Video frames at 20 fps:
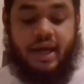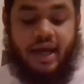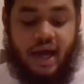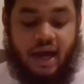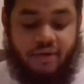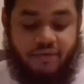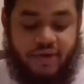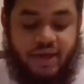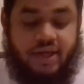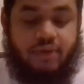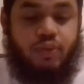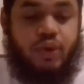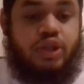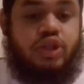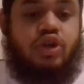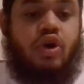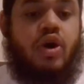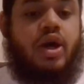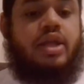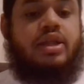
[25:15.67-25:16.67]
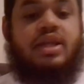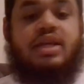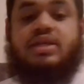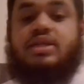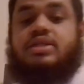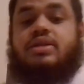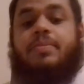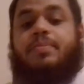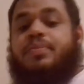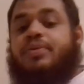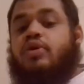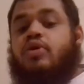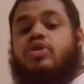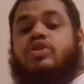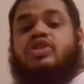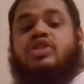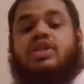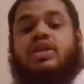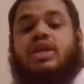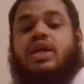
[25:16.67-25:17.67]
Kyrie, we talking. This is a pure
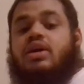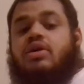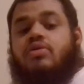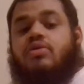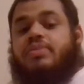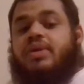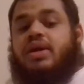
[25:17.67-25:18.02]
skill